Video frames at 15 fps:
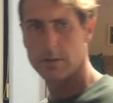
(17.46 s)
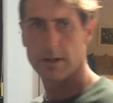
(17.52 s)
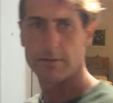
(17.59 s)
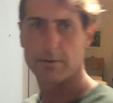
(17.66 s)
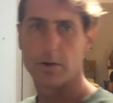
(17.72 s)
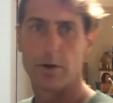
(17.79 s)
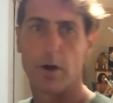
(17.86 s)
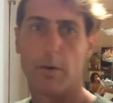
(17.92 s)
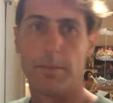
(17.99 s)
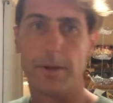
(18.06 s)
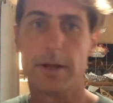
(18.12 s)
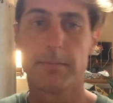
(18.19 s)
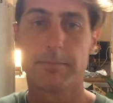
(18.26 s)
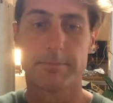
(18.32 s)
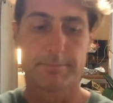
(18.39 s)
love a good alt
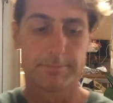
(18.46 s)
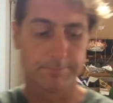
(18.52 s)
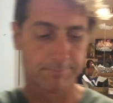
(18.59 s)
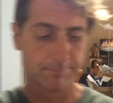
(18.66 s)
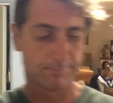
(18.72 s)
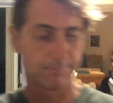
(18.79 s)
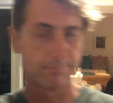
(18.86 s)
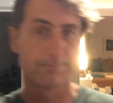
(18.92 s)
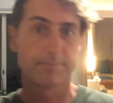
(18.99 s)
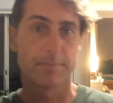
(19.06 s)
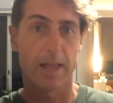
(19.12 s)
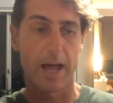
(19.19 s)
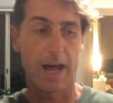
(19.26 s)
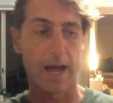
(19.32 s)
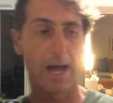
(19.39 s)
beer.
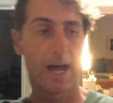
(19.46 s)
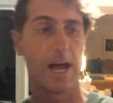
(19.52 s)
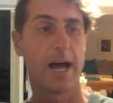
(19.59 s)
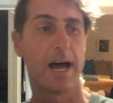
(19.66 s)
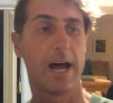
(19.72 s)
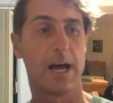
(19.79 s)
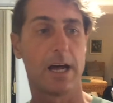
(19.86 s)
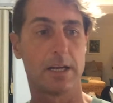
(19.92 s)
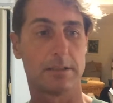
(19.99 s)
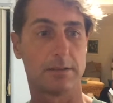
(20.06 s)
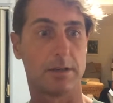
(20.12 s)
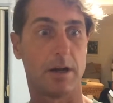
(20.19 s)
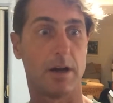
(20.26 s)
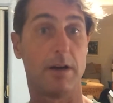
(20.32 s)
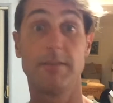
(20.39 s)
Uh,
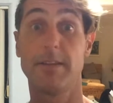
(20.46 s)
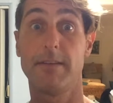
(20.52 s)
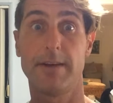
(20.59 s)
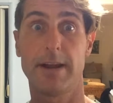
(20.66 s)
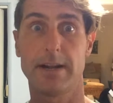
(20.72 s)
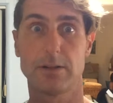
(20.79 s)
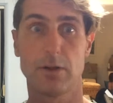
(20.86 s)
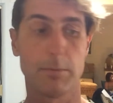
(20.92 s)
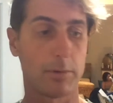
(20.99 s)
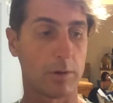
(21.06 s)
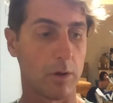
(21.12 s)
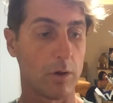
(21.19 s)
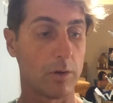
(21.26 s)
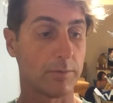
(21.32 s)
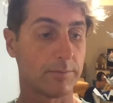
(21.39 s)
I've never had a
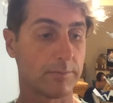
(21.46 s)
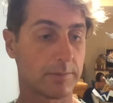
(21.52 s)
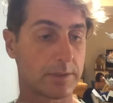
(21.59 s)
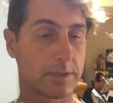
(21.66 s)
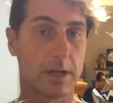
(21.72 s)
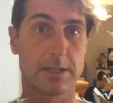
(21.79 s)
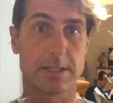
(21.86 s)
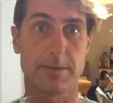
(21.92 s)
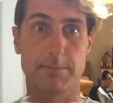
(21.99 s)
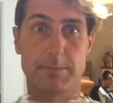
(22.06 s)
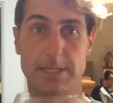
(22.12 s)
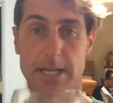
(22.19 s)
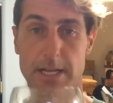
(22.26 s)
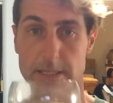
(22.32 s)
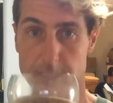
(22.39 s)
Doppel alt. It's only
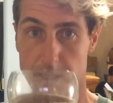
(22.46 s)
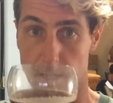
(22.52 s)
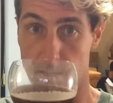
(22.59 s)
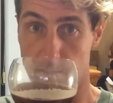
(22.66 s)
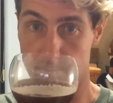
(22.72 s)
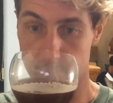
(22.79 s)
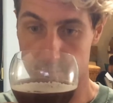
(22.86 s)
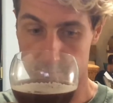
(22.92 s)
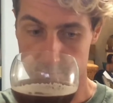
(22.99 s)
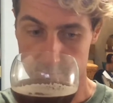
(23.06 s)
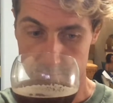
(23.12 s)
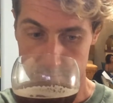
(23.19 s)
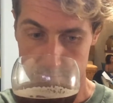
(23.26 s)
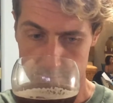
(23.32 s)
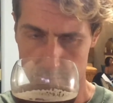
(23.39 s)
7%, so.
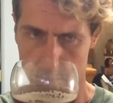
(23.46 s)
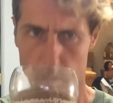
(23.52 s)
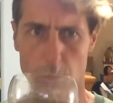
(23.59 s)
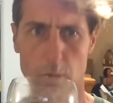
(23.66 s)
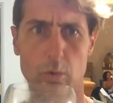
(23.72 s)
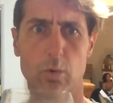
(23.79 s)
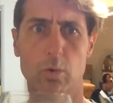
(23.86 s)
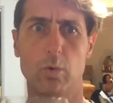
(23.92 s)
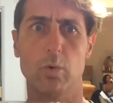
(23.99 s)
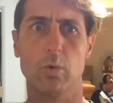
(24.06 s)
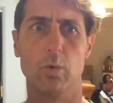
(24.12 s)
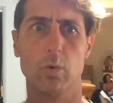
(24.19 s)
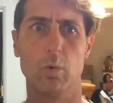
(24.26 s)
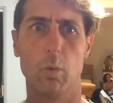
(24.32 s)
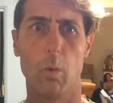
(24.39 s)

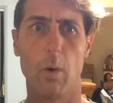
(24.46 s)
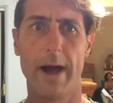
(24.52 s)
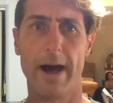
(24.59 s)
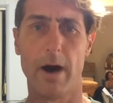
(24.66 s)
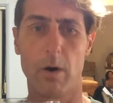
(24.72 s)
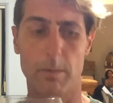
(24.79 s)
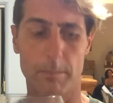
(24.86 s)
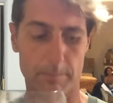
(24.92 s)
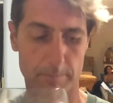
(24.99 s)
Ooh, wow.